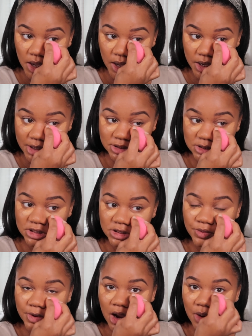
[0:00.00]
And since
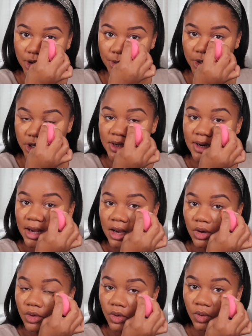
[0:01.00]
we already put
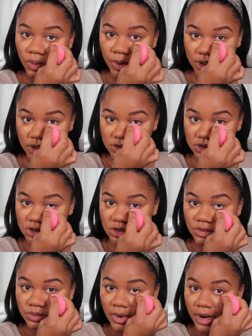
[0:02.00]
down one
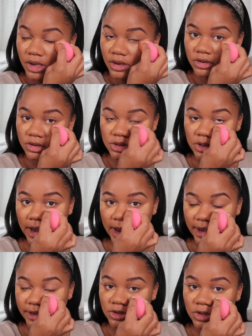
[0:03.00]
concealer right underneath the
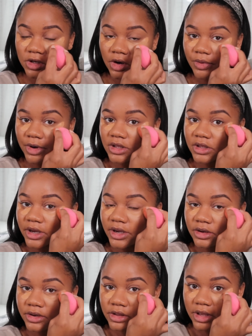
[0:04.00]
eyes or directly
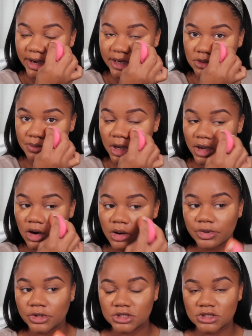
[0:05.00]
underneath the eyes, I'm not going
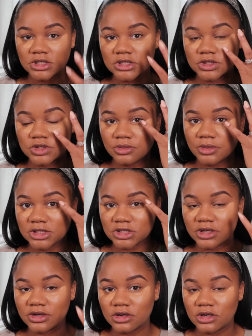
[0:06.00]
to push this too much
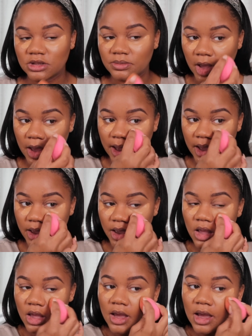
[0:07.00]
underneath my eye.
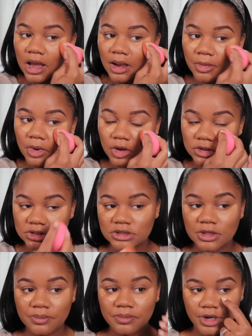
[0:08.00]
I'm
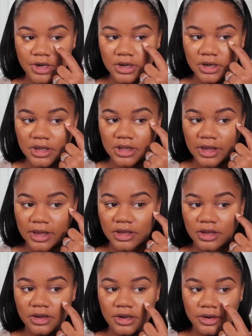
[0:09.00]
mostly putting it like
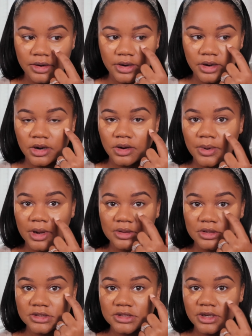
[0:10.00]
here around
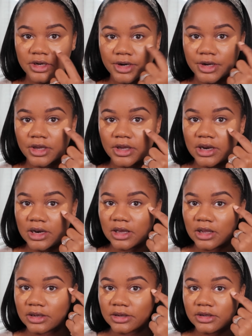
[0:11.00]
this area and
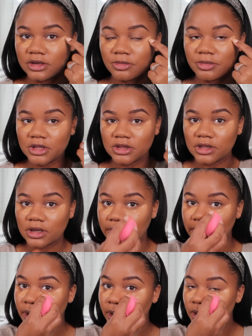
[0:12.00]
a little bit
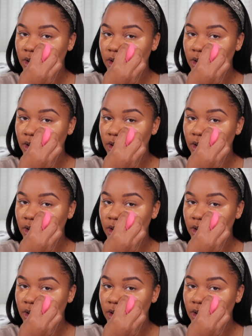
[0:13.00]
there.